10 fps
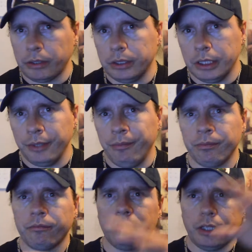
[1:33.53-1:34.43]
time
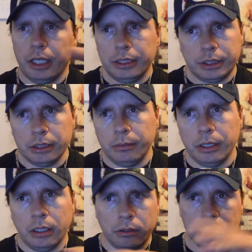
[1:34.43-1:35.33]
and the sun will be
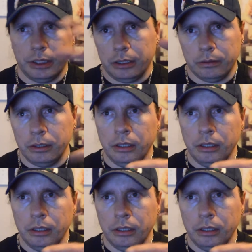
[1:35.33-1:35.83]
lower until